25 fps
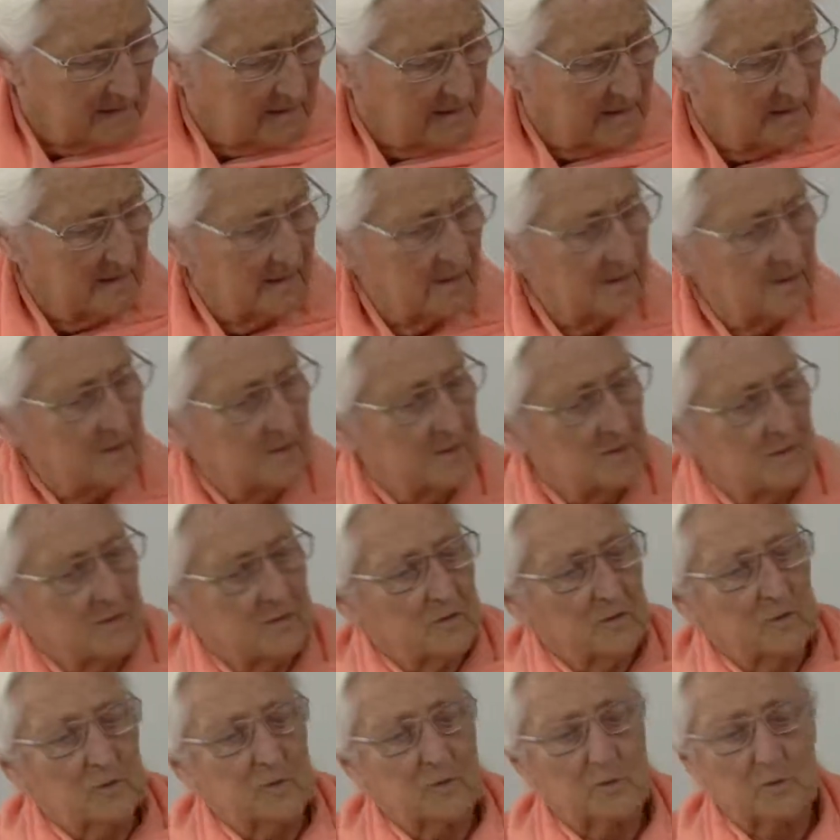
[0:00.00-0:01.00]
Here,
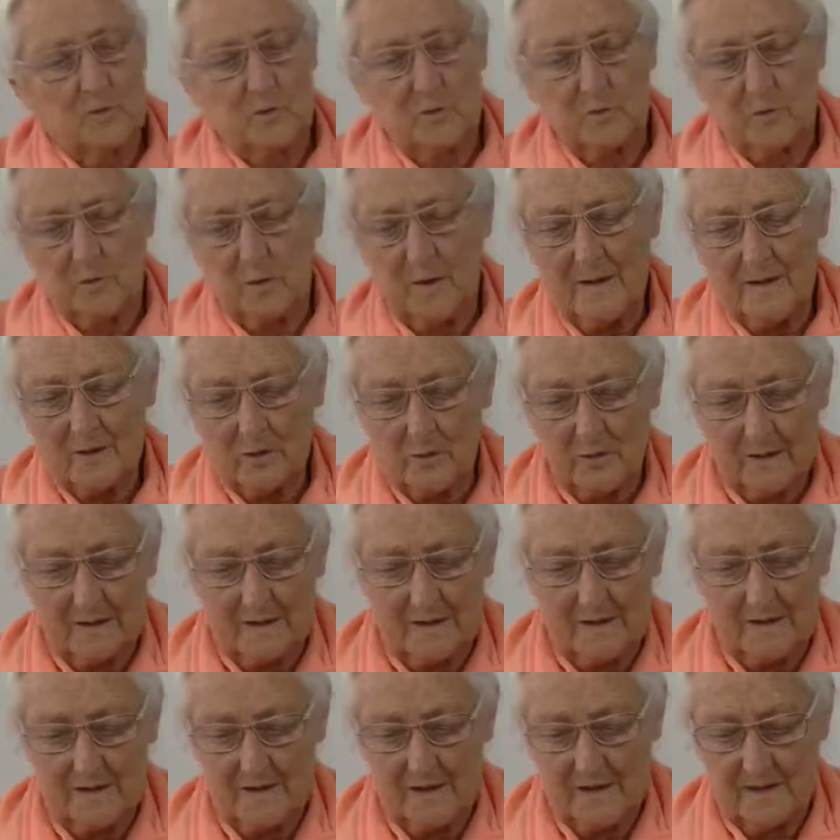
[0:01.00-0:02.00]
quite
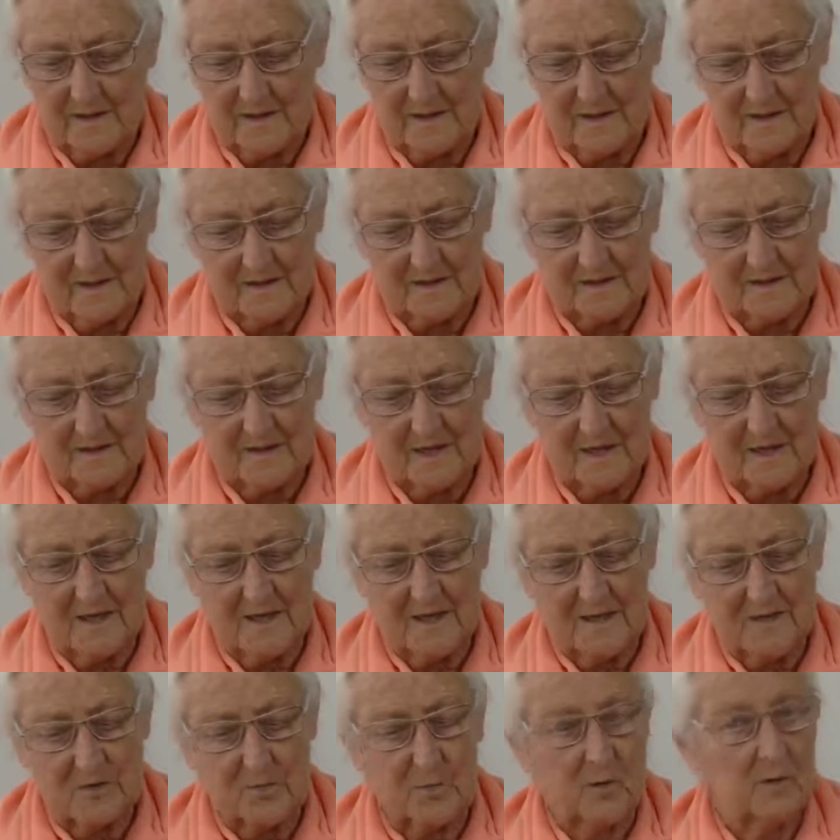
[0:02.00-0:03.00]
quickly then, here today
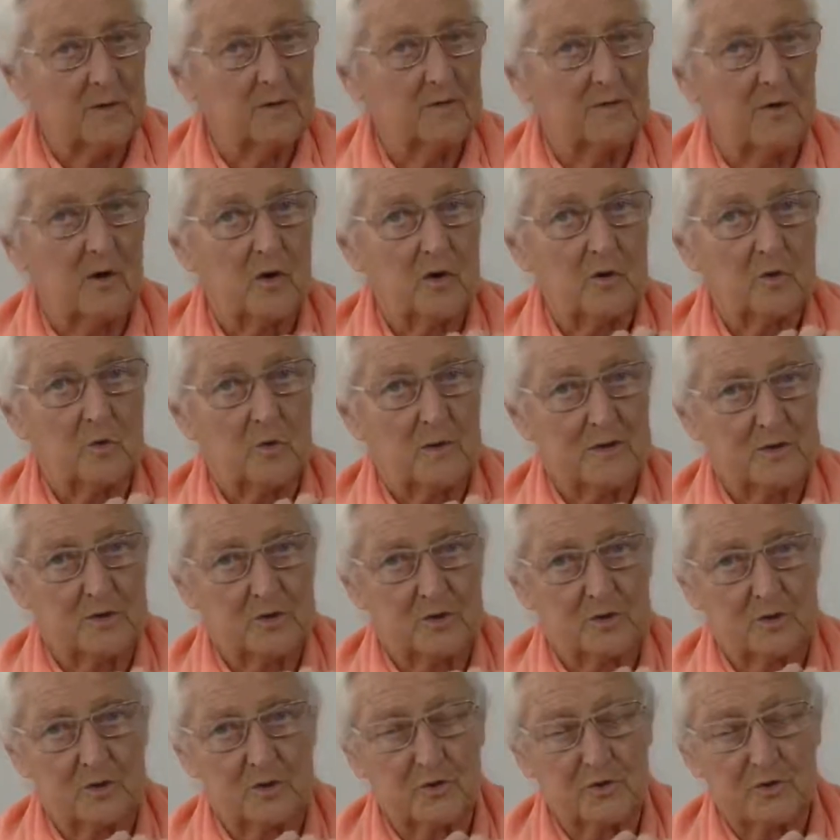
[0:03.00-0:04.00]
is one of our
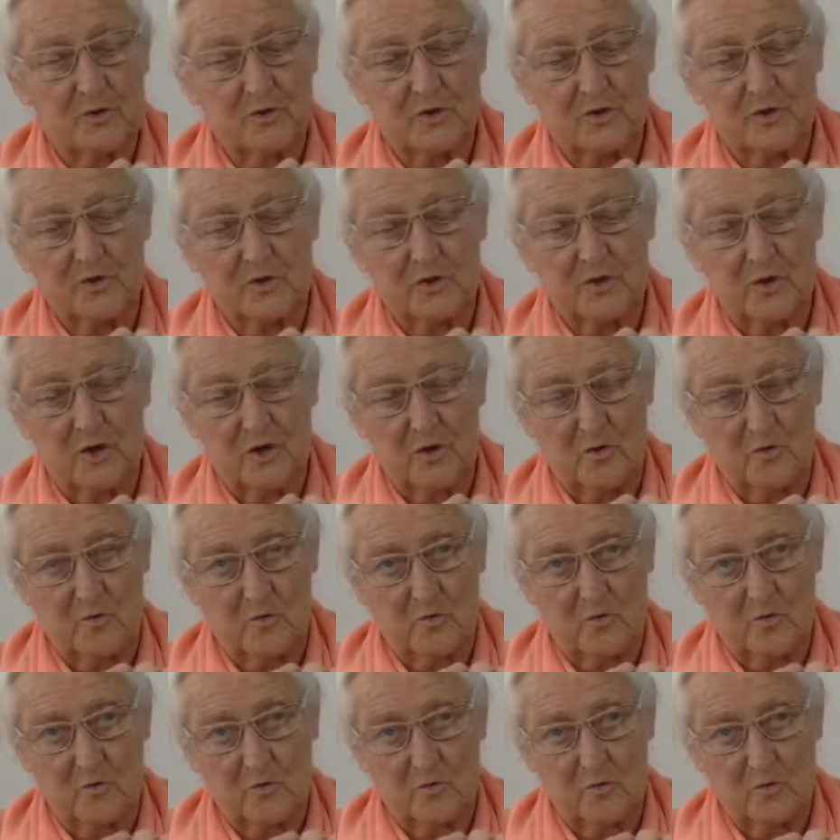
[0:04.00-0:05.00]
questions to
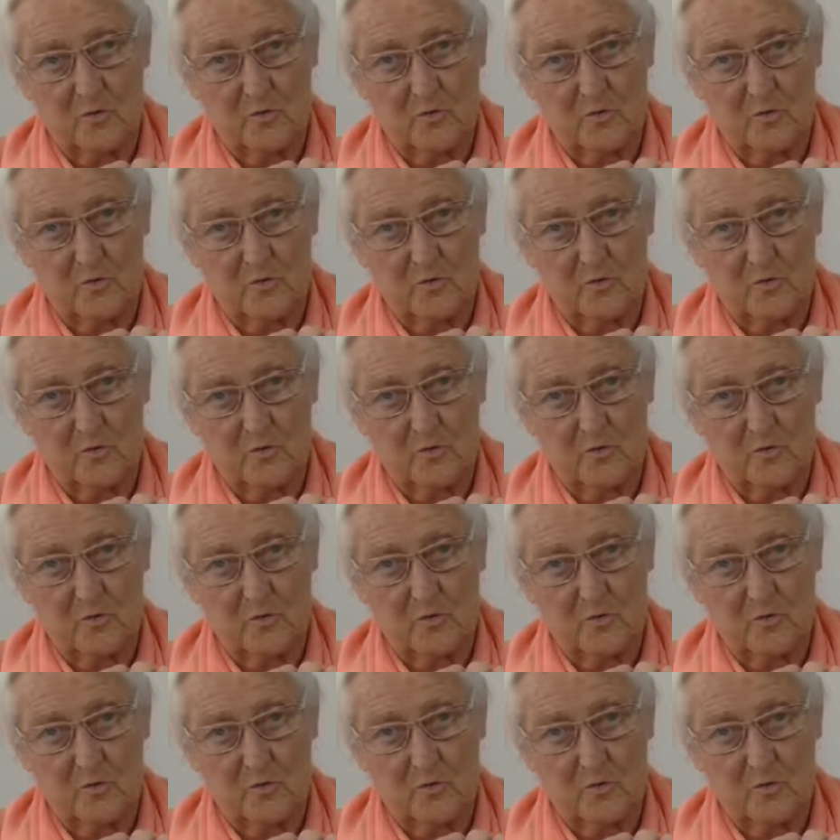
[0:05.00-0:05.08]
go.